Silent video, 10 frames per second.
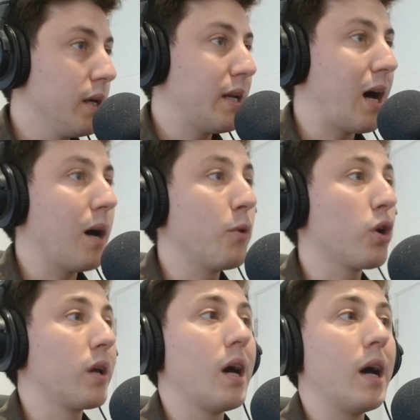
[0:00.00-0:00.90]
now I'm not
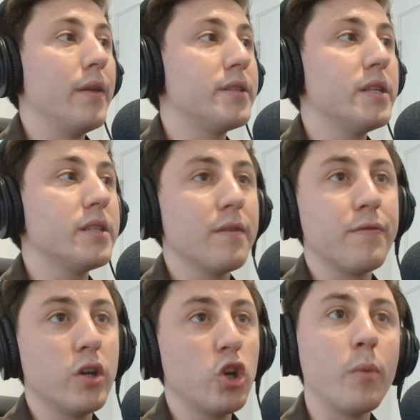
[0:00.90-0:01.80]
going to lie, this is a
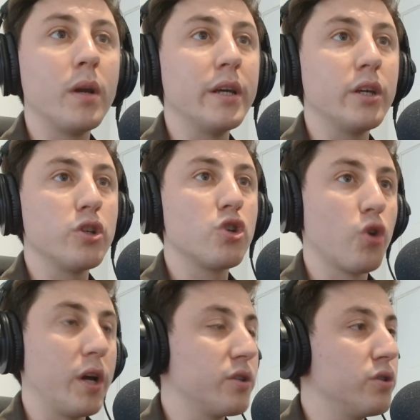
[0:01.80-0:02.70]
phenomenally good
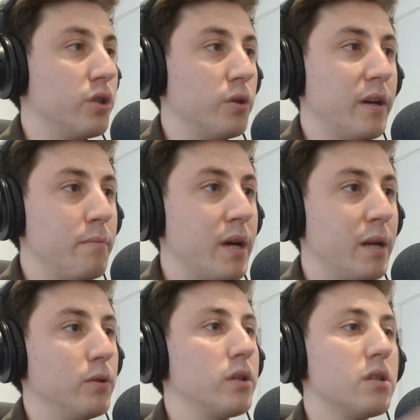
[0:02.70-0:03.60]
trick to do in
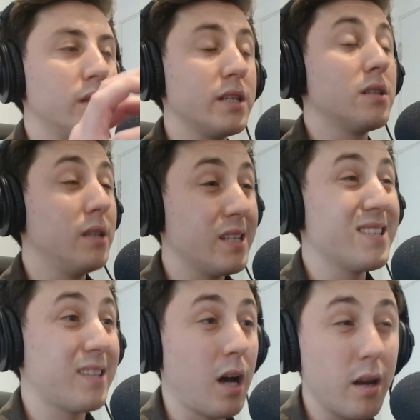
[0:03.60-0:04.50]
minimal, because
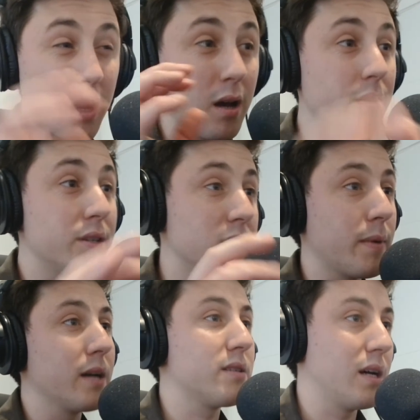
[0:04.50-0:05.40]
listen, I know this is
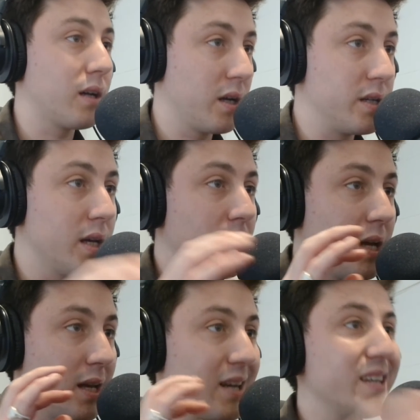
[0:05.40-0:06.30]
about to sound good.
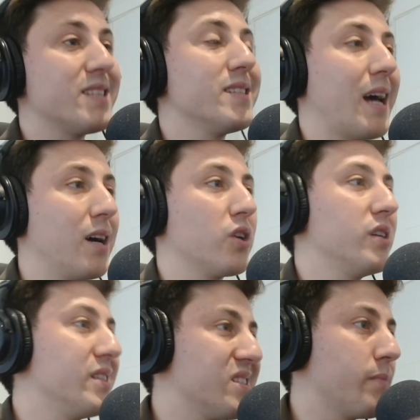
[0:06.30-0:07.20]
Listen to how
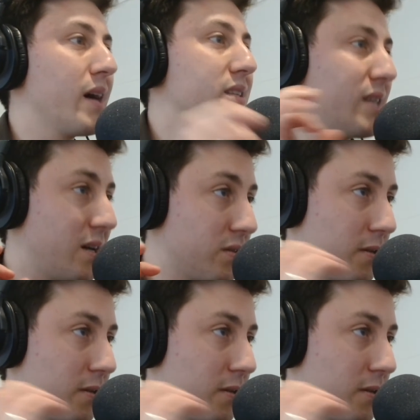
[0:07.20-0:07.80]
good this is about to sound.